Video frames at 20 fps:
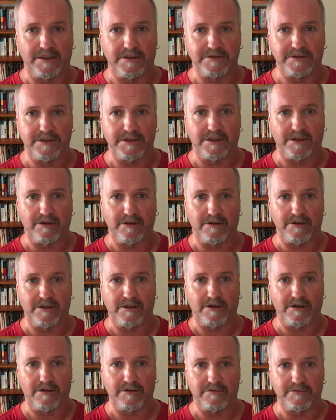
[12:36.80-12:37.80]
in
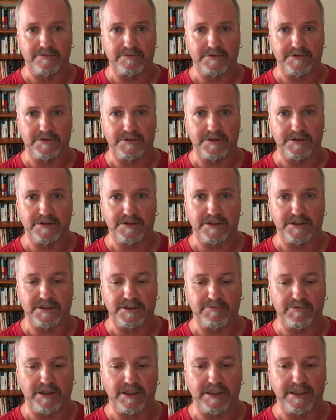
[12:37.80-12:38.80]
our
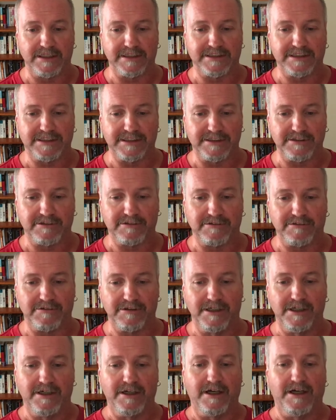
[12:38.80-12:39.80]
system, right? It's
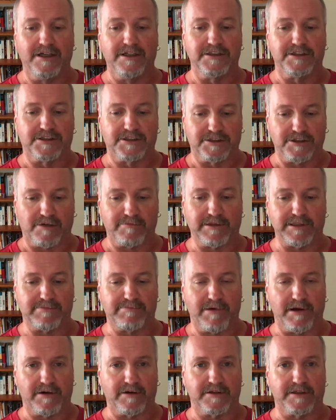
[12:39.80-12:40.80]
still so much
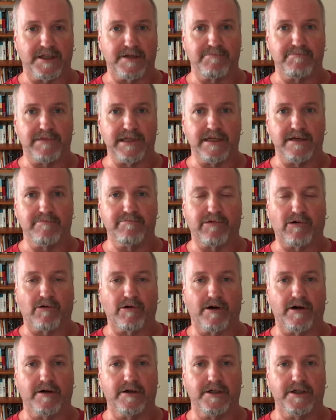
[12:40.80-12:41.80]
better than being
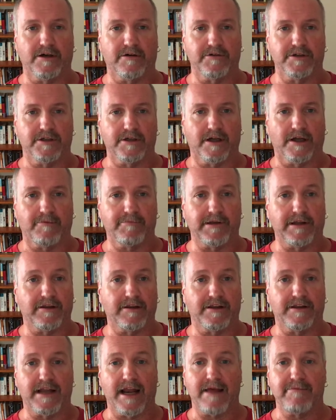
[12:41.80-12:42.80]
born. I
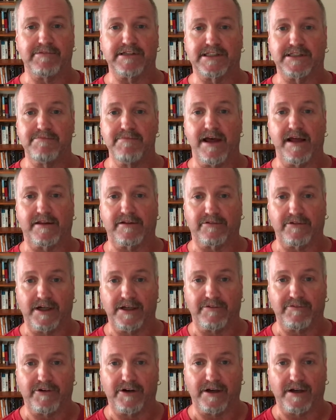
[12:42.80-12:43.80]
mean, the name Smith,
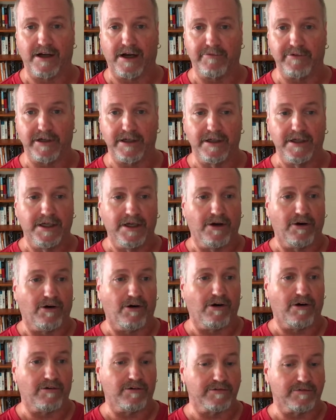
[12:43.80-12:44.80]
right? Very common.
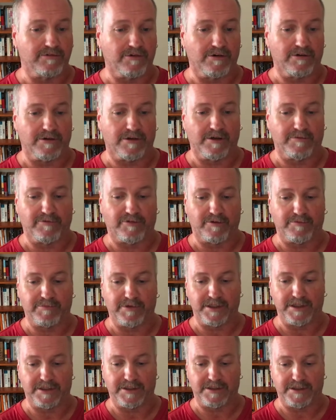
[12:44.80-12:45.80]
All come from
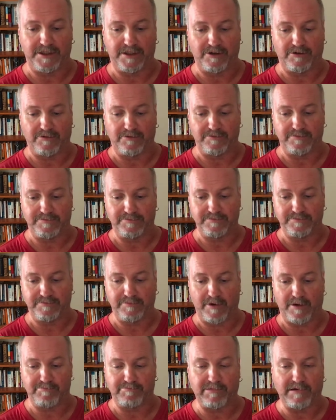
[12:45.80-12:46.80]

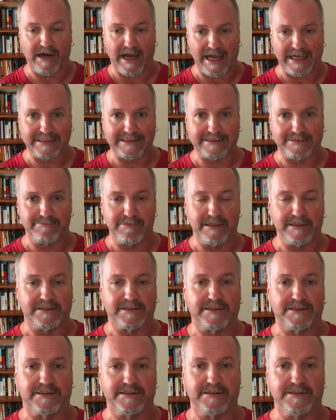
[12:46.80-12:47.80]

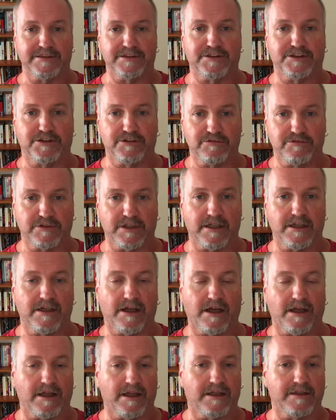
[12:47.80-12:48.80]
blacksmiths and shoes,
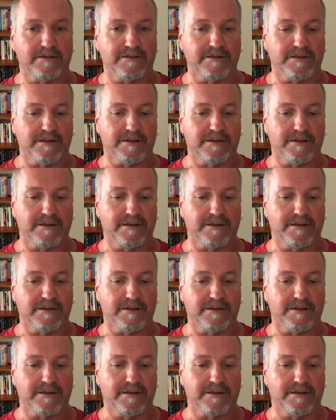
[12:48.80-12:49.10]
and